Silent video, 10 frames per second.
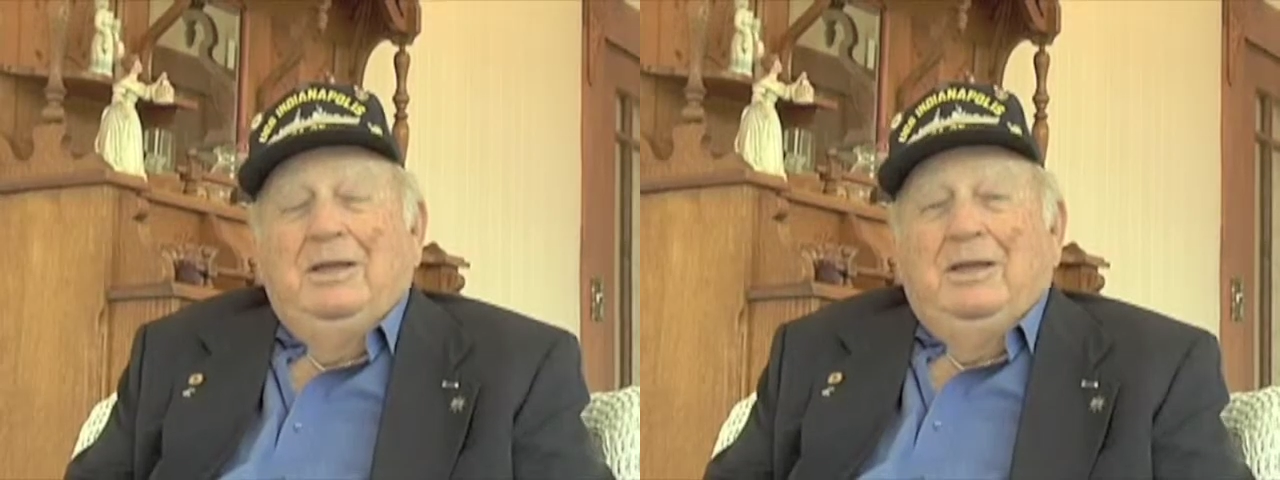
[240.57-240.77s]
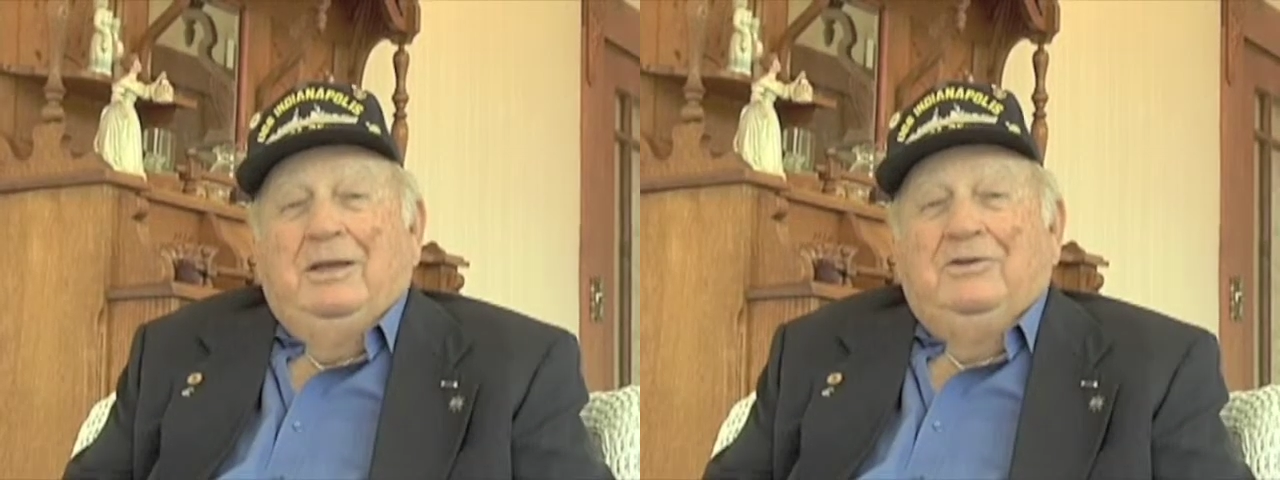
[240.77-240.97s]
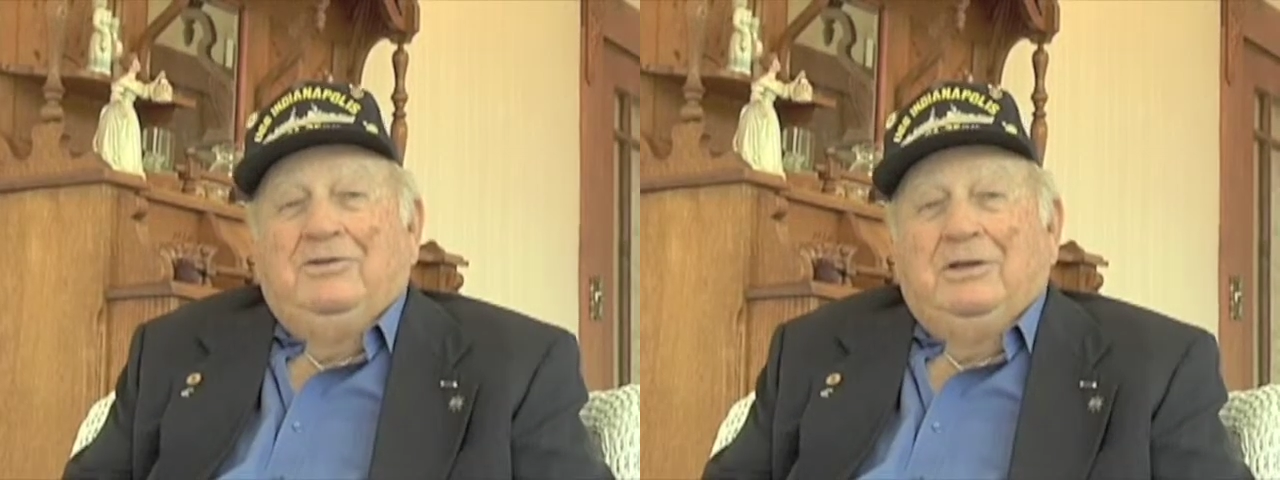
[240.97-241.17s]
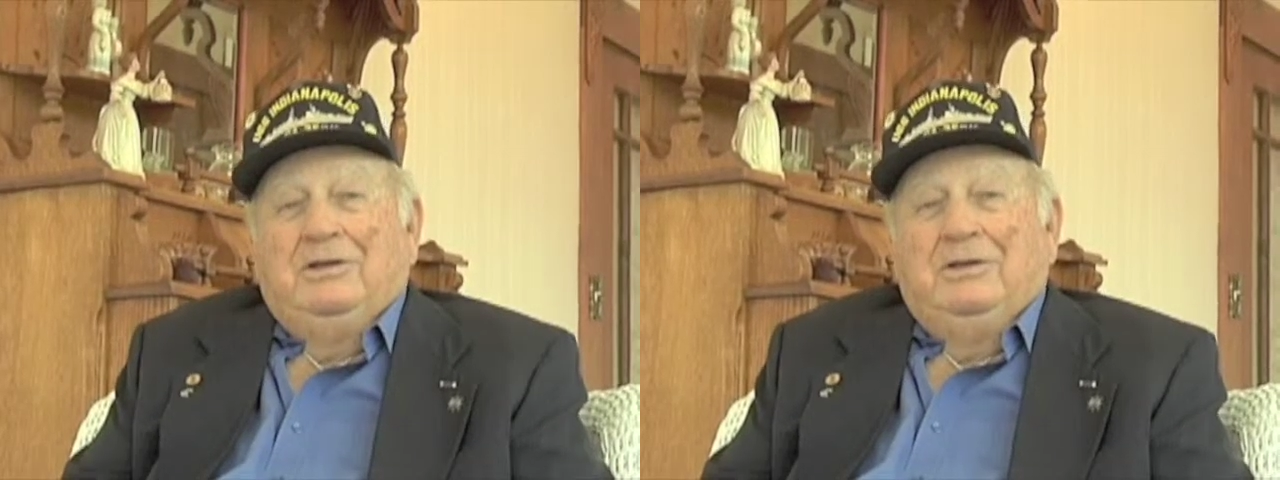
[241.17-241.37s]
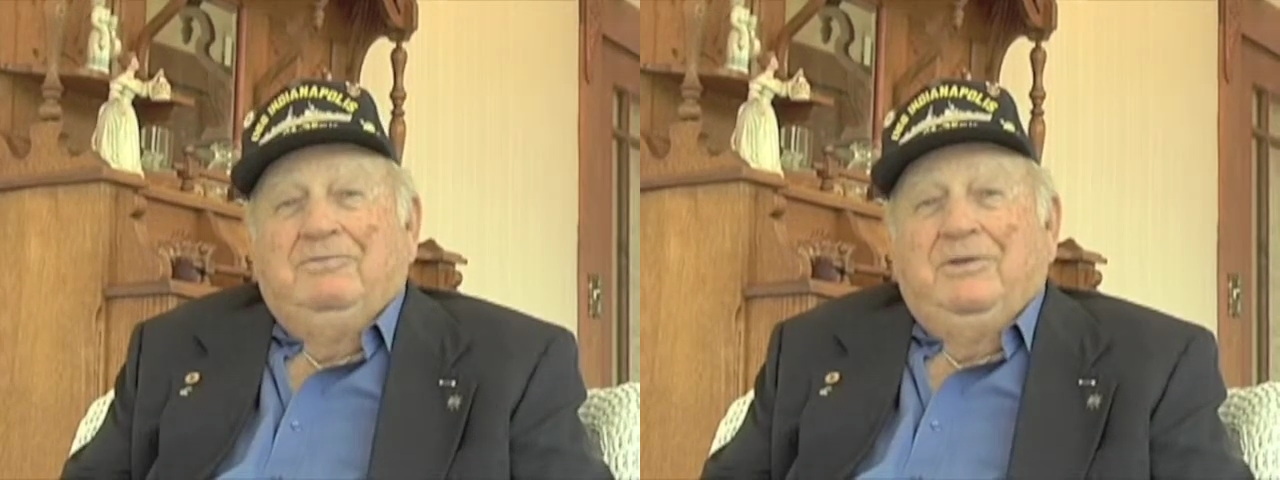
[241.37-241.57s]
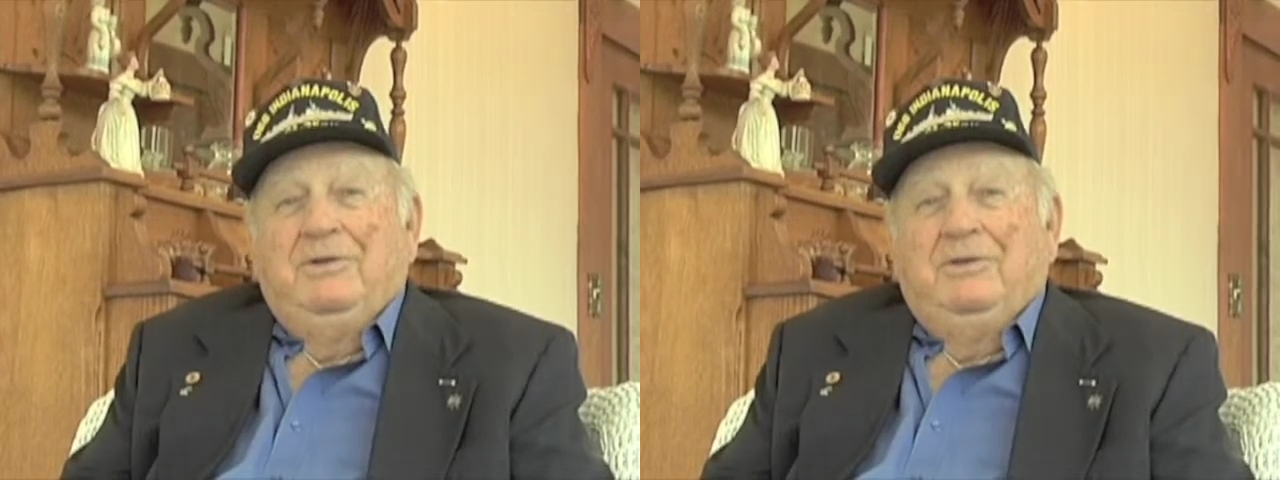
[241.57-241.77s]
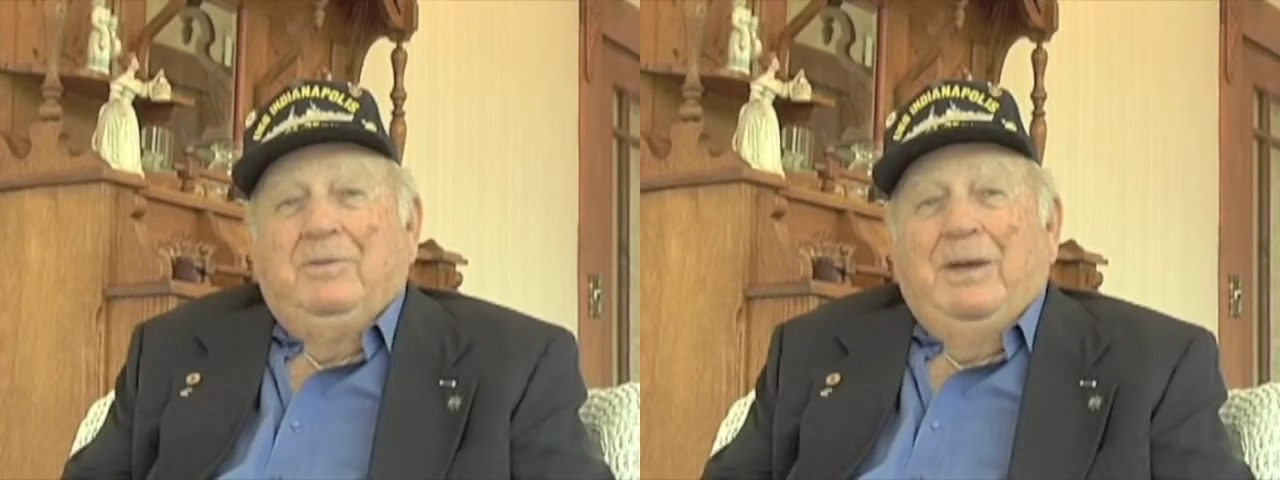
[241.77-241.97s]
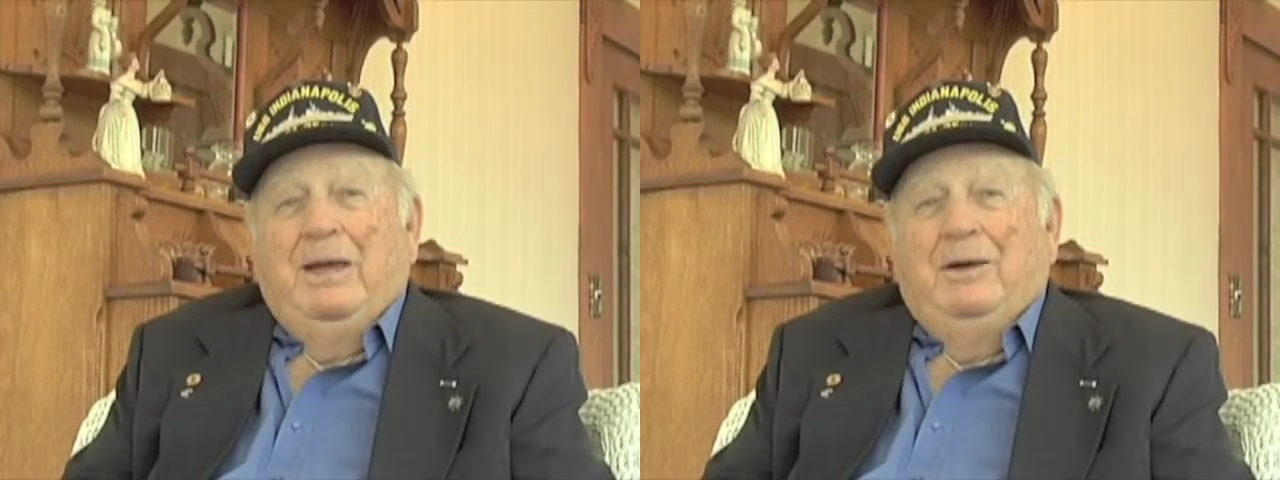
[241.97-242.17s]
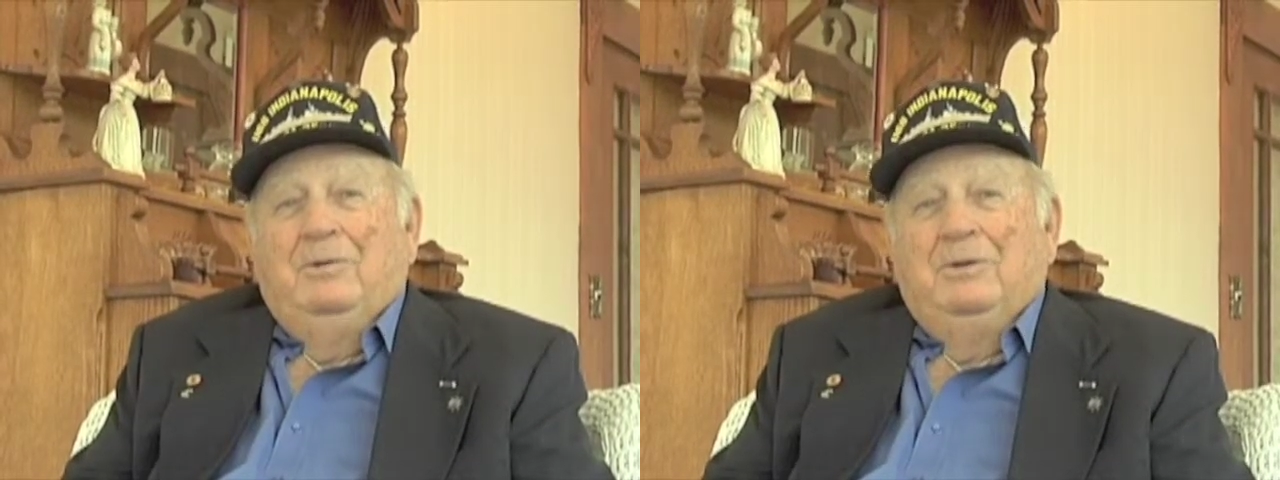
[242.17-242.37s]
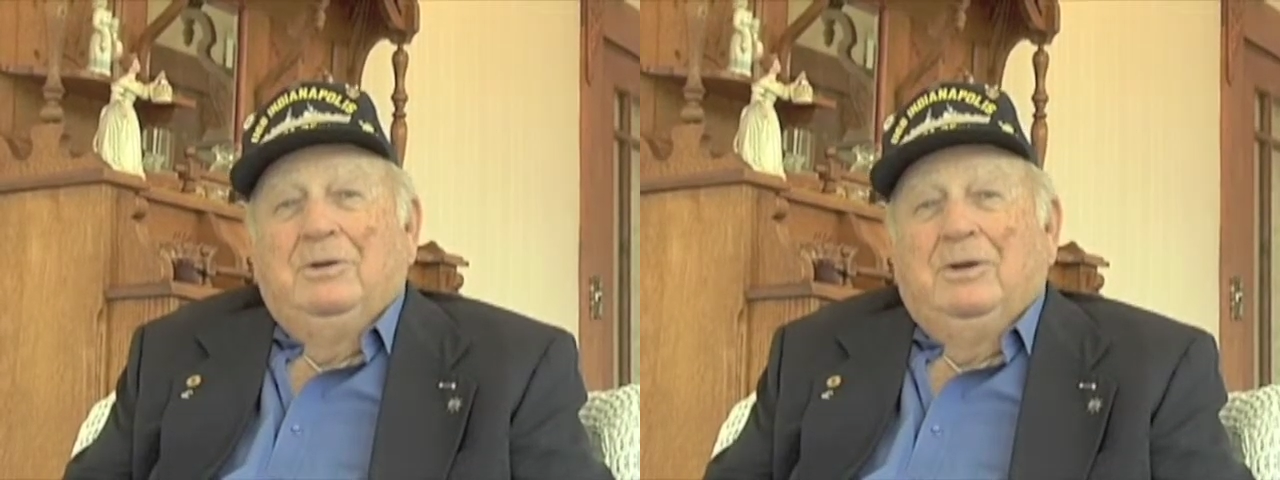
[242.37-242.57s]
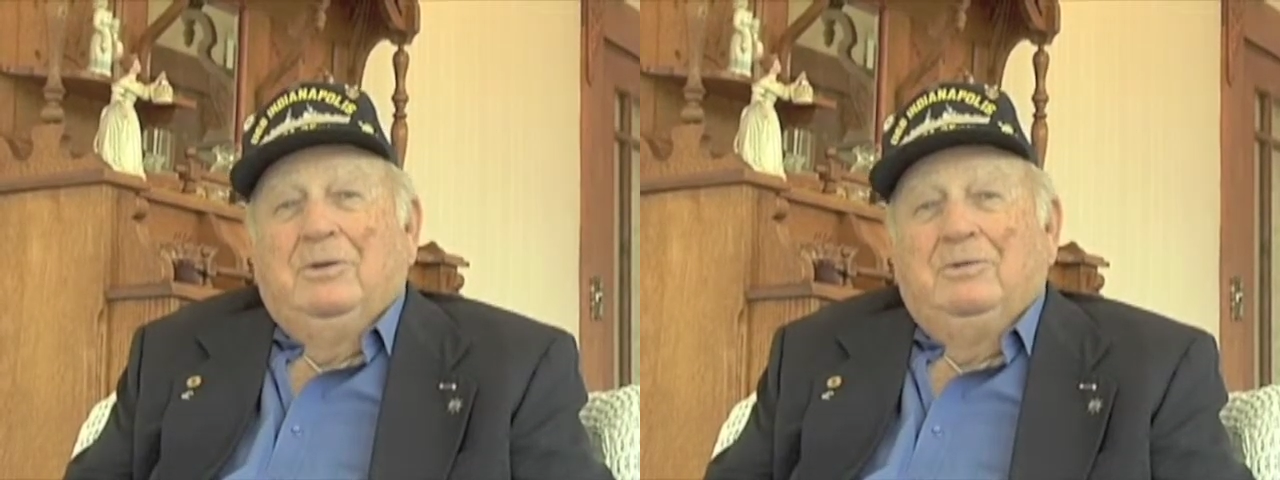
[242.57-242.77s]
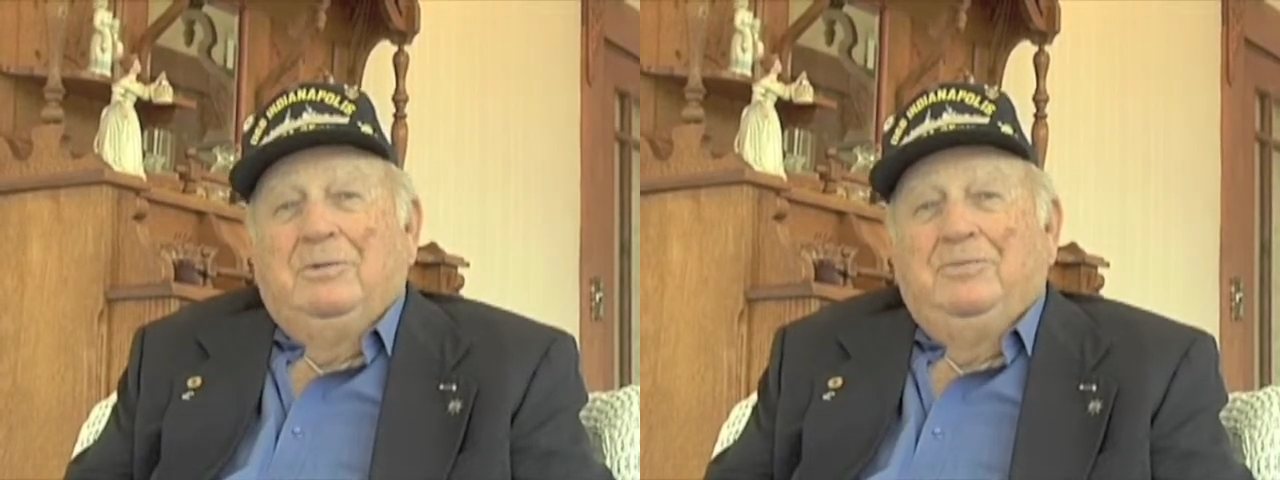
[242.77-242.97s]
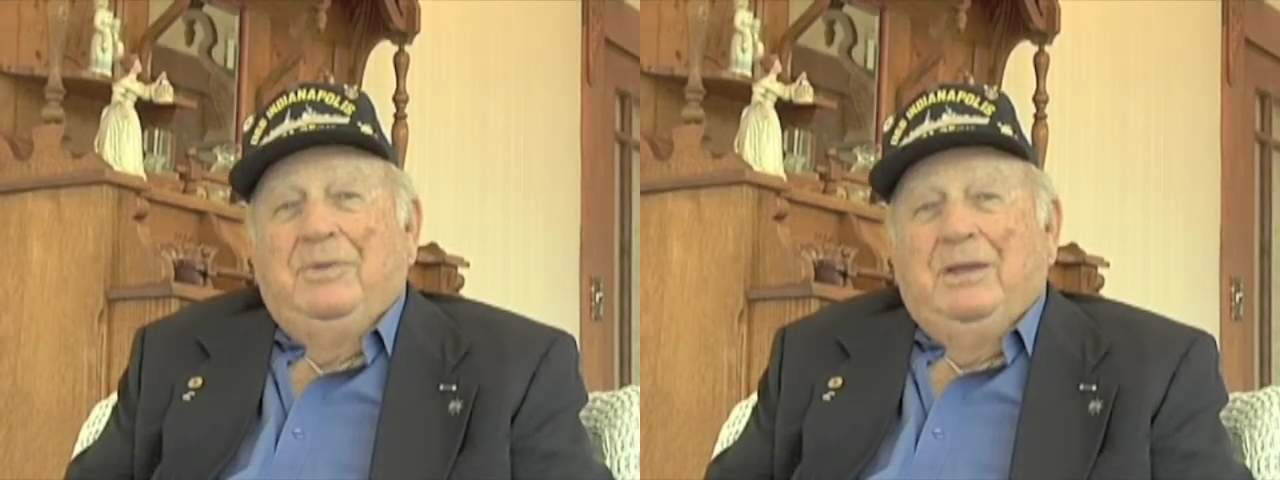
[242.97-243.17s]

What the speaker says: and 60 feet of the bow was gone.